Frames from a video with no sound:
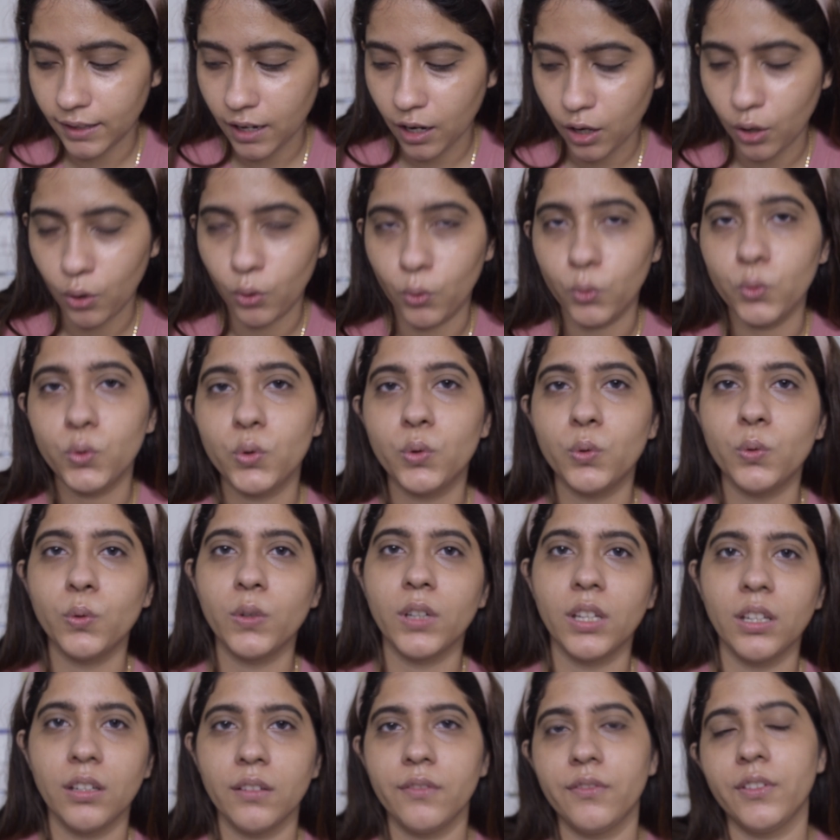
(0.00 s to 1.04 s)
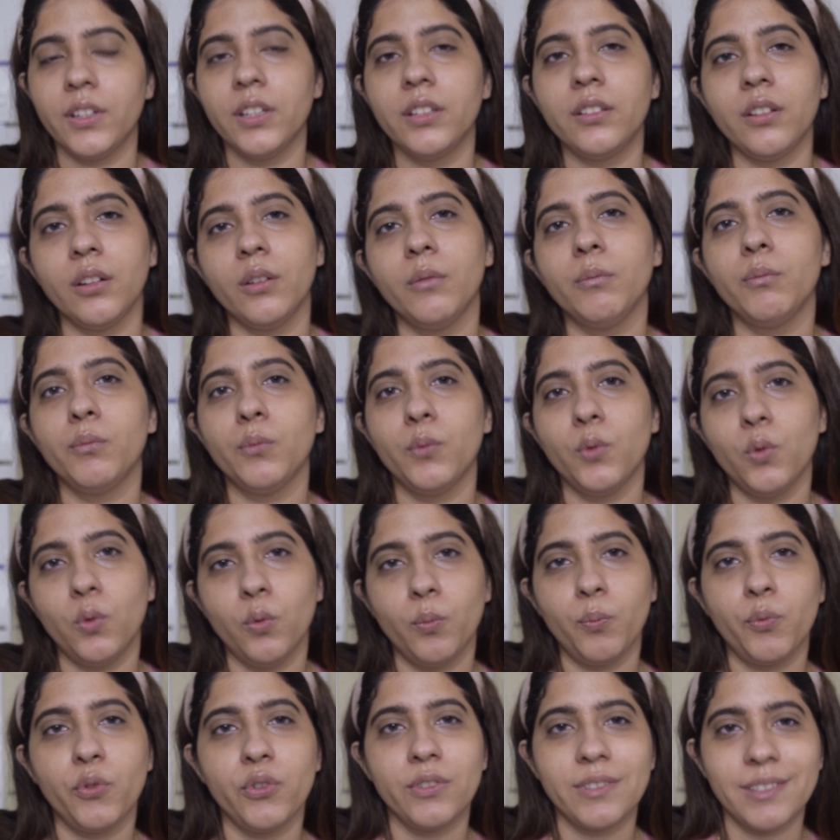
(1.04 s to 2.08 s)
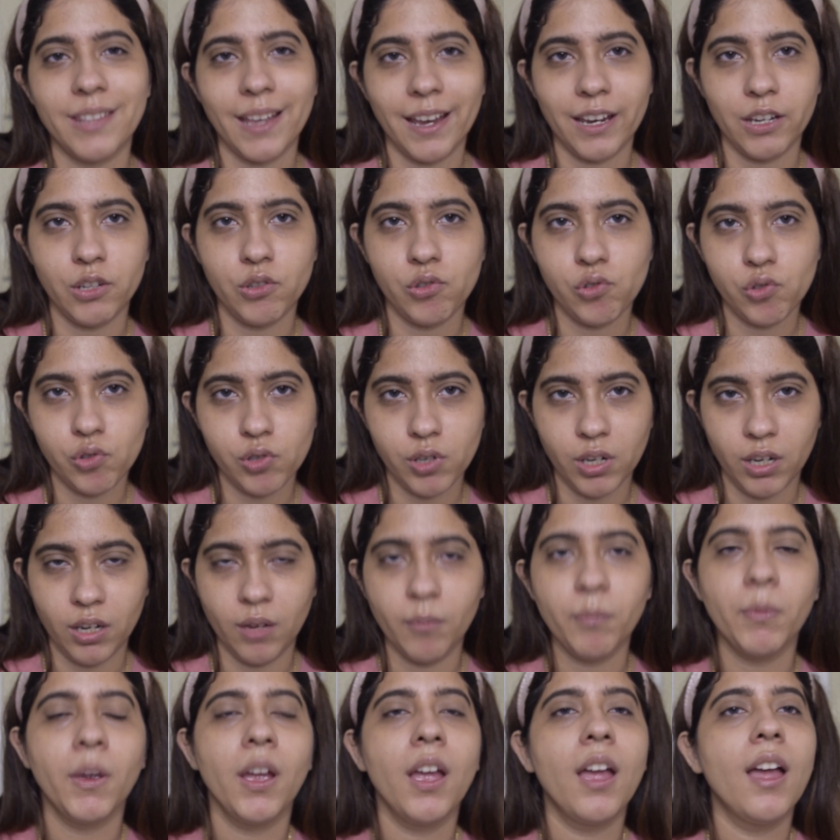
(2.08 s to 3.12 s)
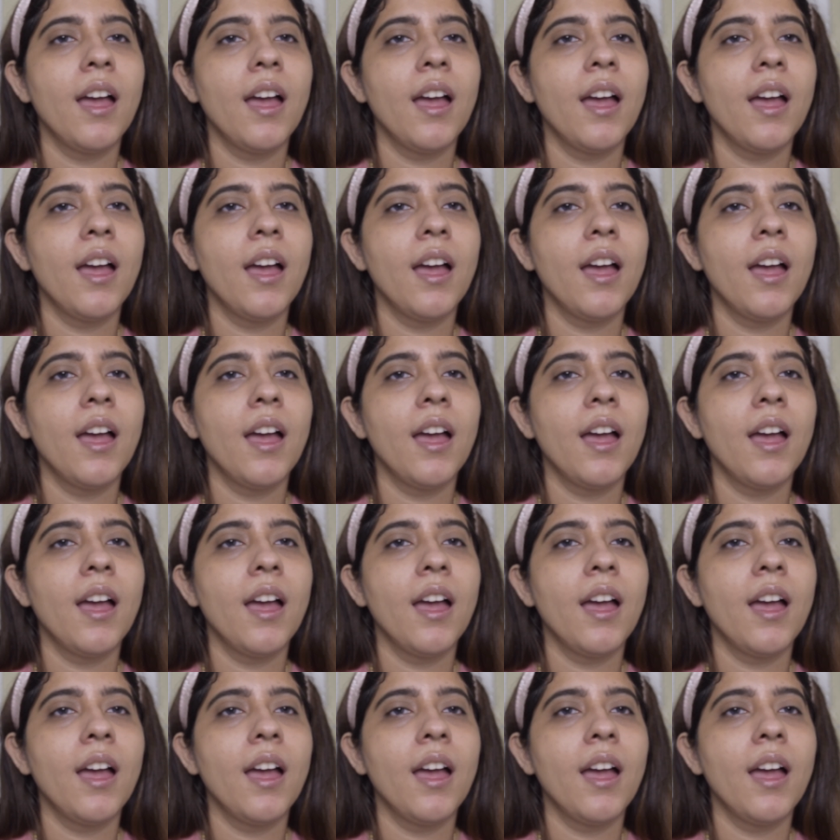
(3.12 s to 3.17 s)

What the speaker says: now to give it a more precise shape,